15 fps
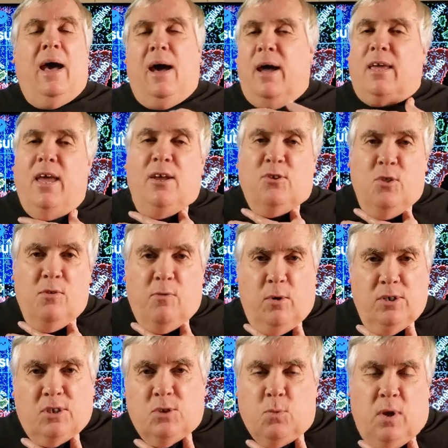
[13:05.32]
I can't do the
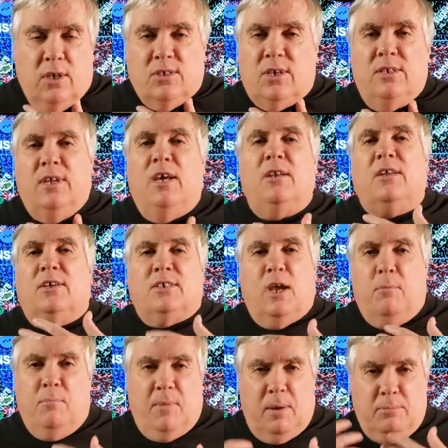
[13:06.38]
voice as well as I did because
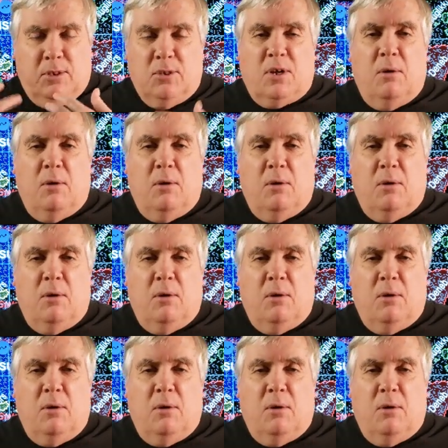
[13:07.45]
I'm still